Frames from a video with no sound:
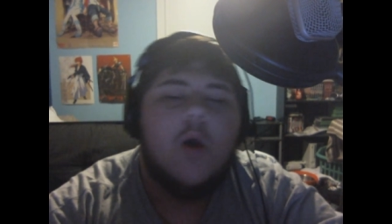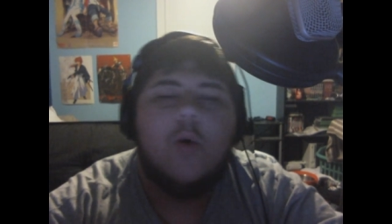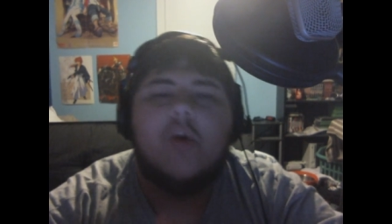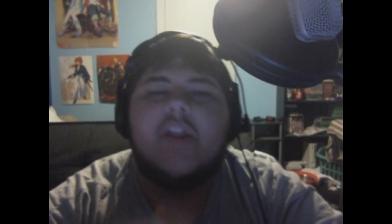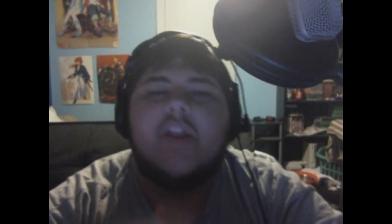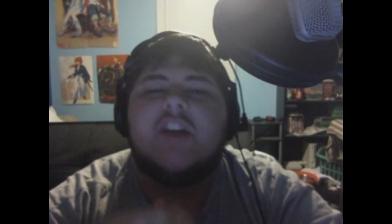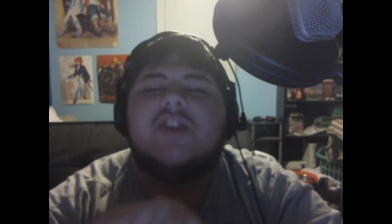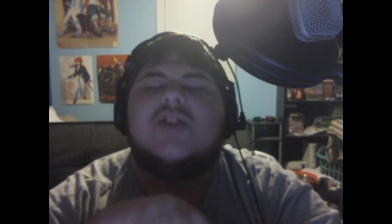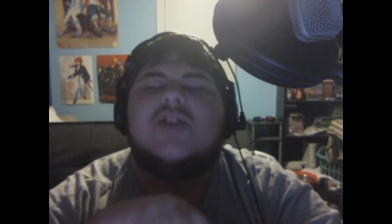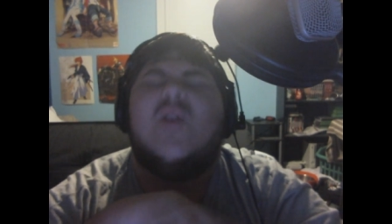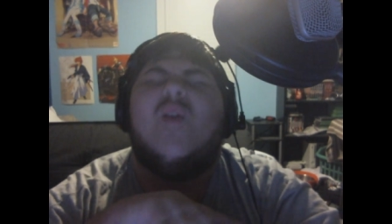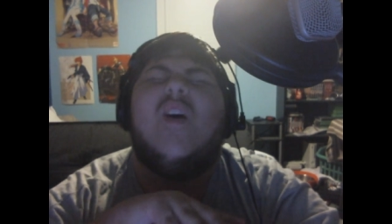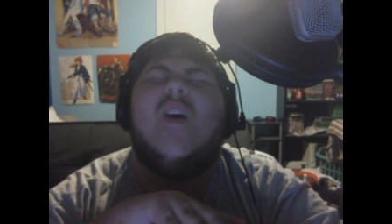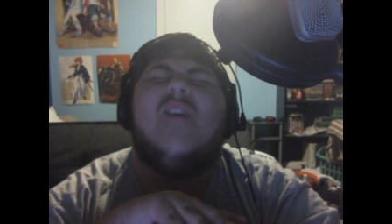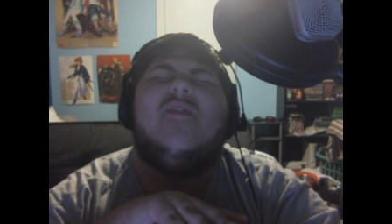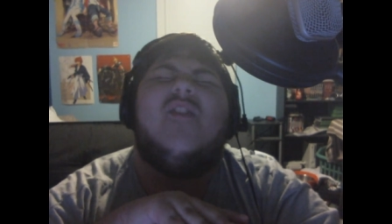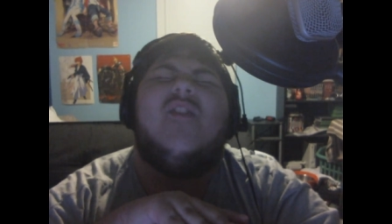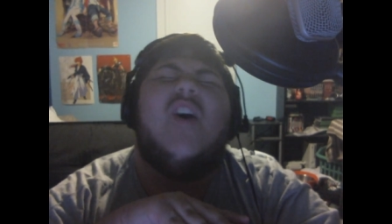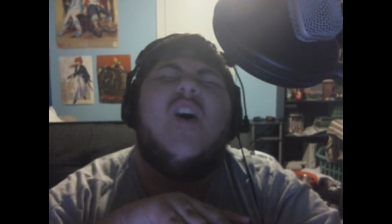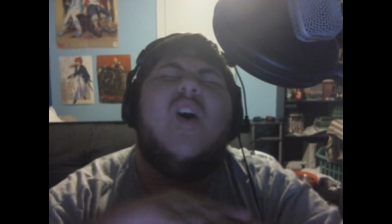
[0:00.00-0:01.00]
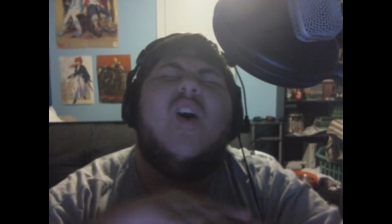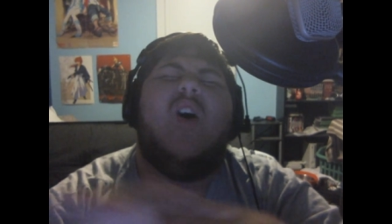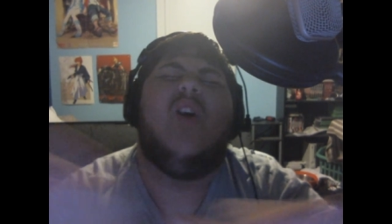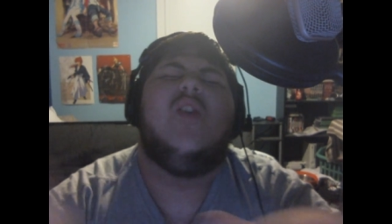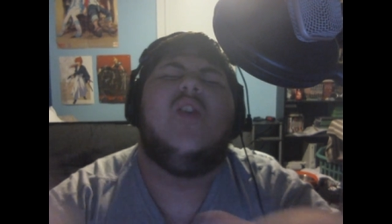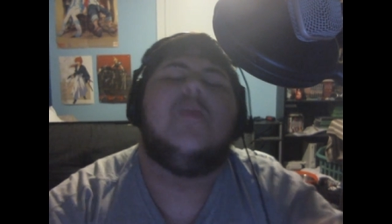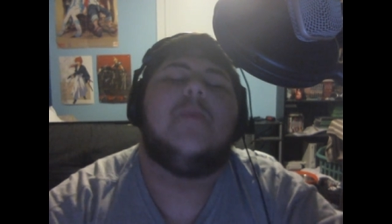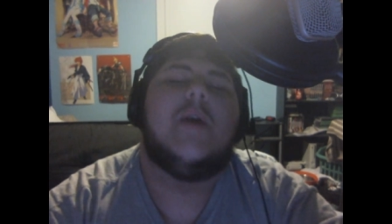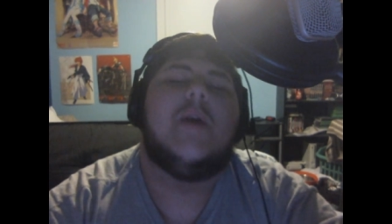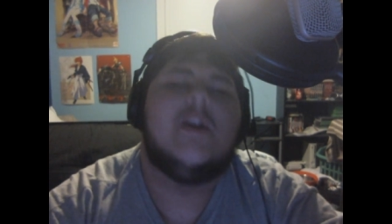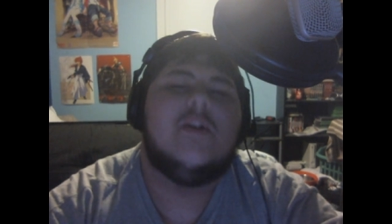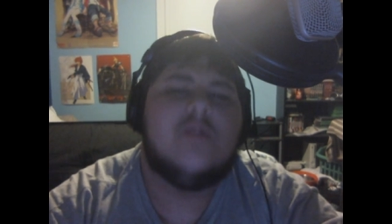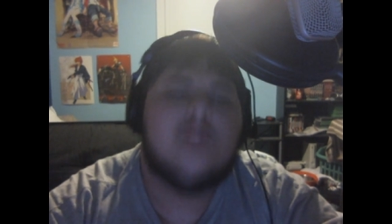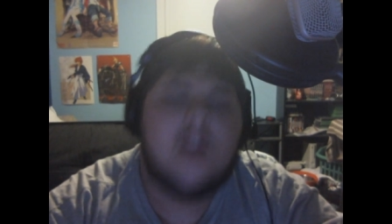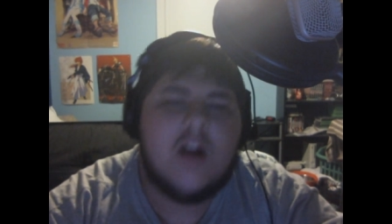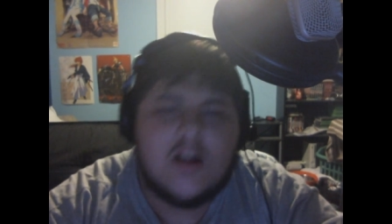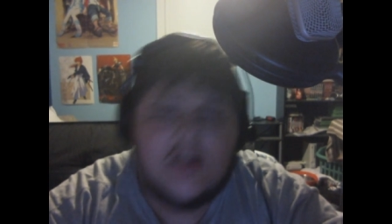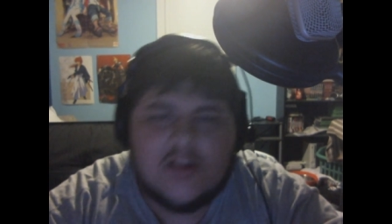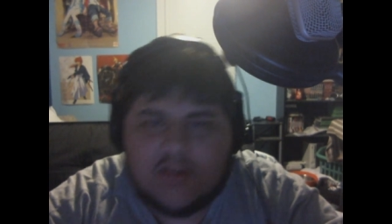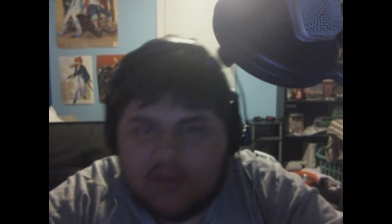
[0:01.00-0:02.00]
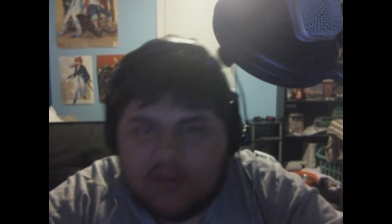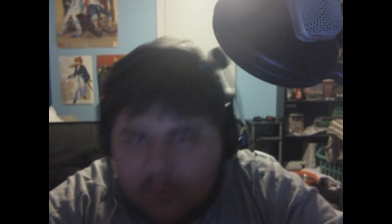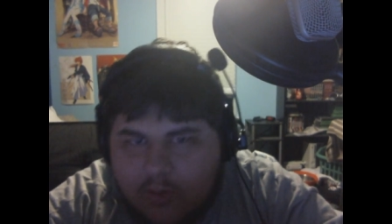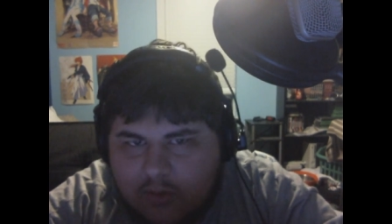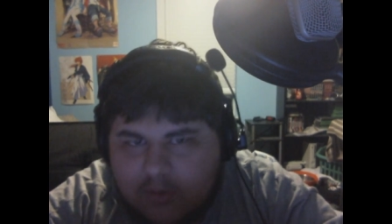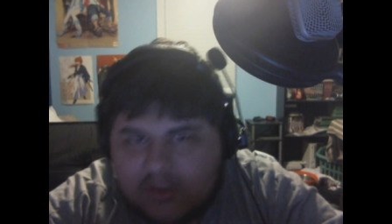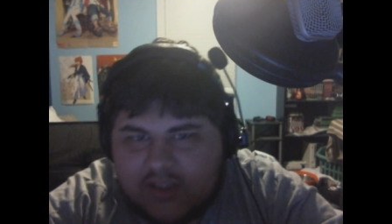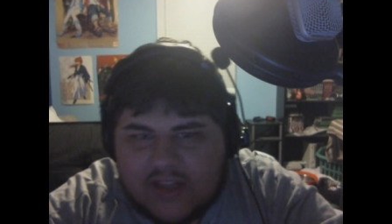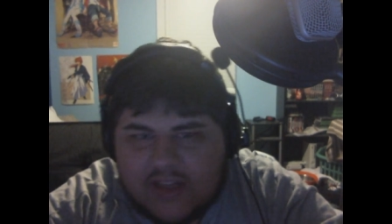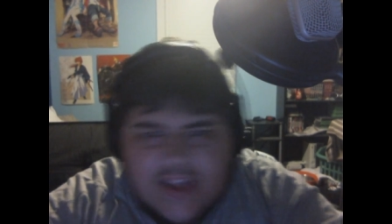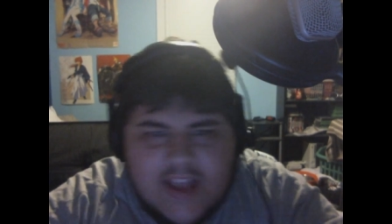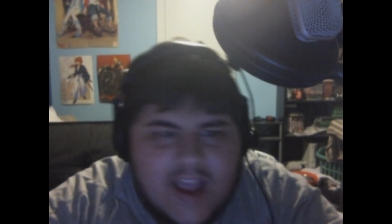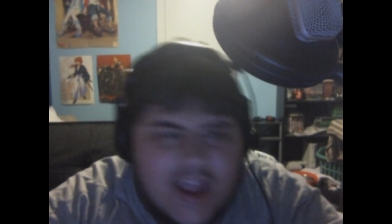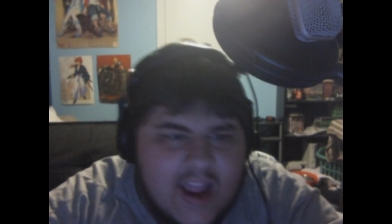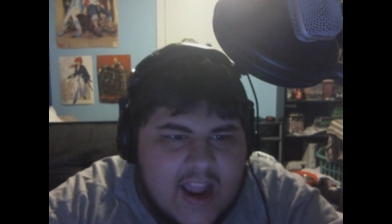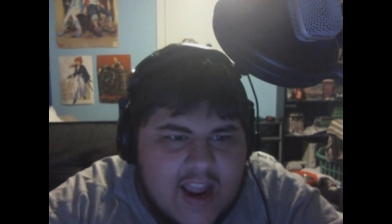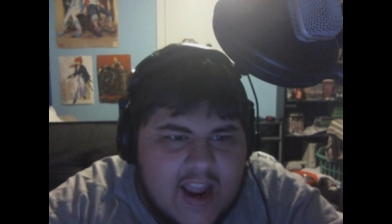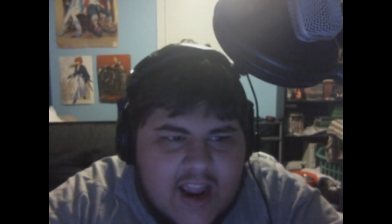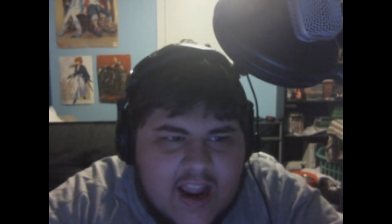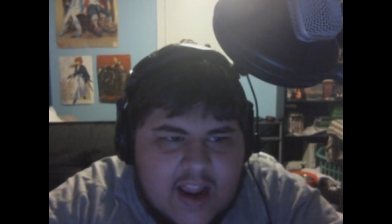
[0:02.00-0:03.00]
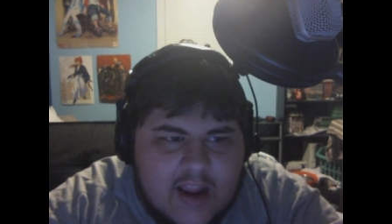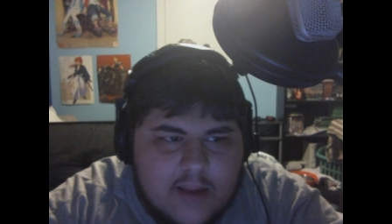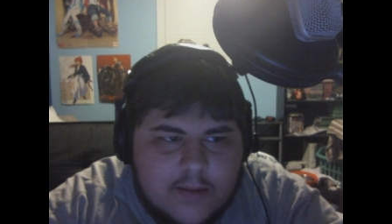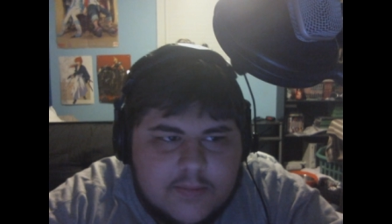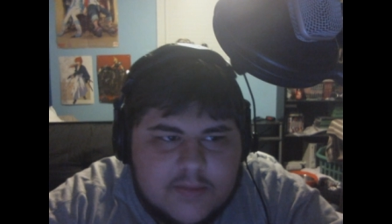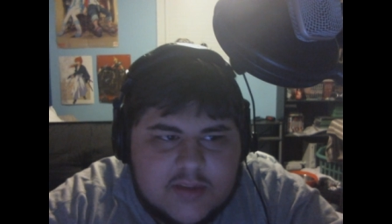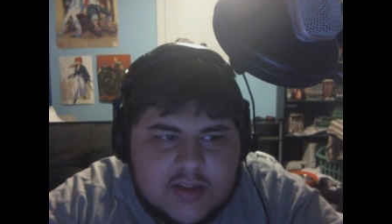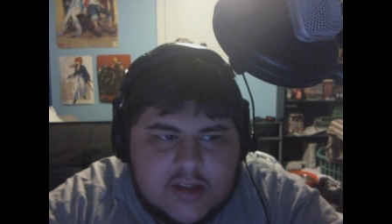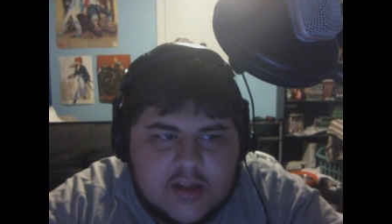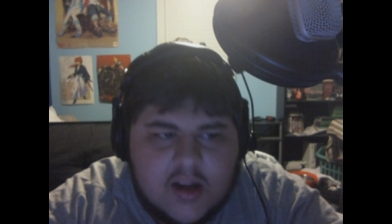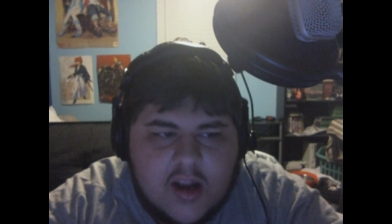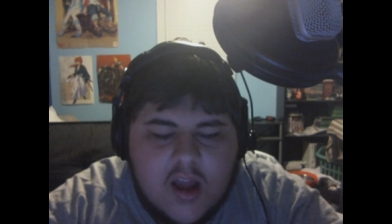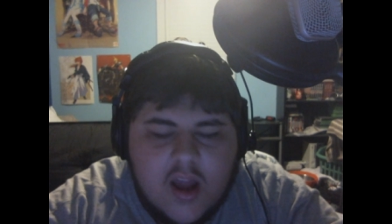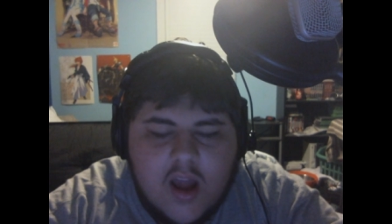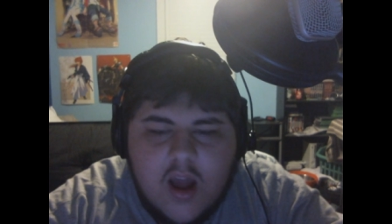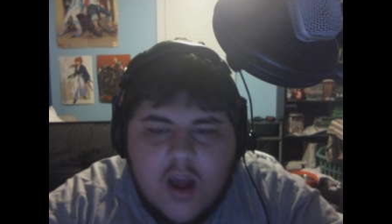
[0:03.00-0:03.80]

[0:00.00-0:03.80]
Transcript: where they show off all the brand new consoles and games and